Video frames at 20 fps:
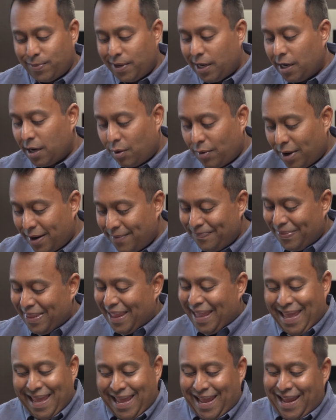But you know what?
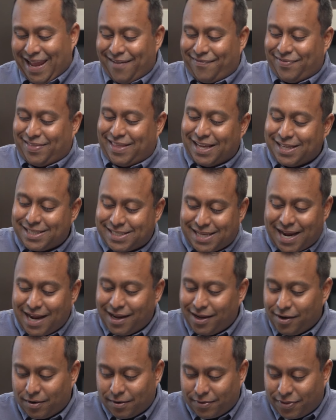If this
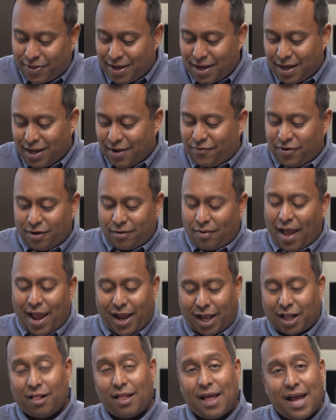ain't your thing, if you
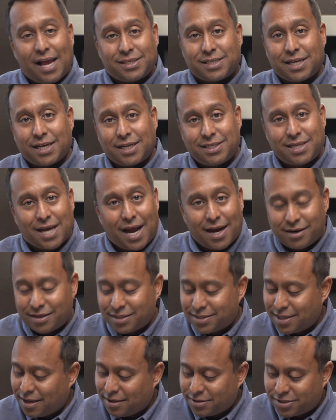like classic diner
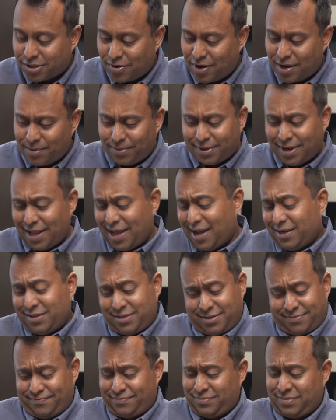style scrambled
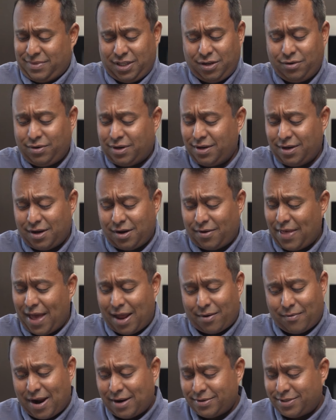eggs, you can go
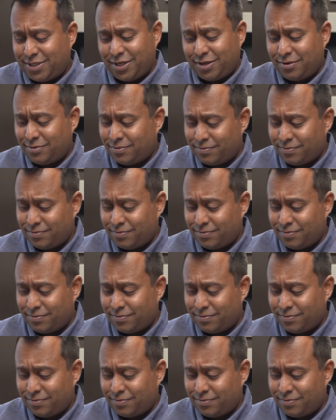that route too.